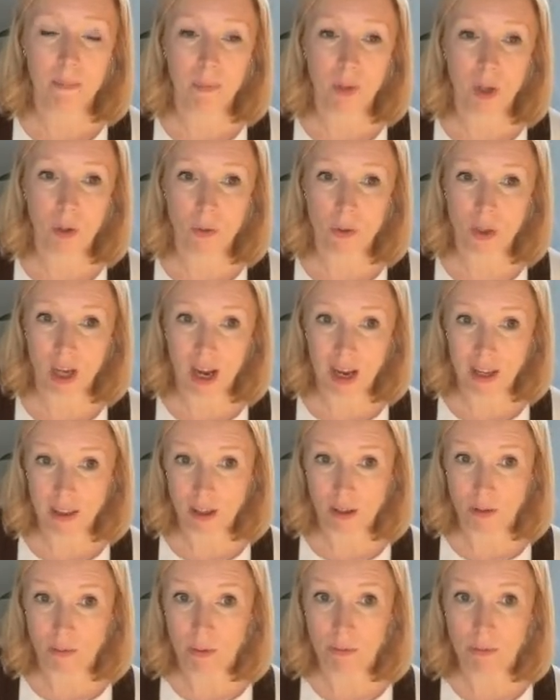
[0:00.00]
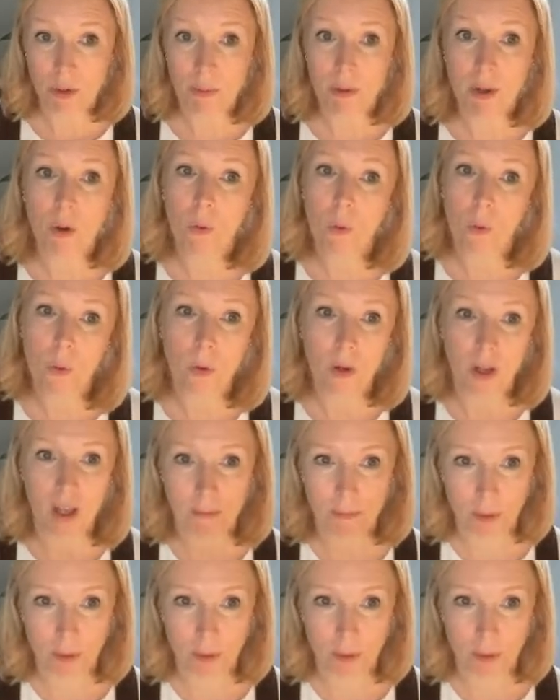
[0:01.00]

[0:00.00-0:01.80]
who's either going to review it or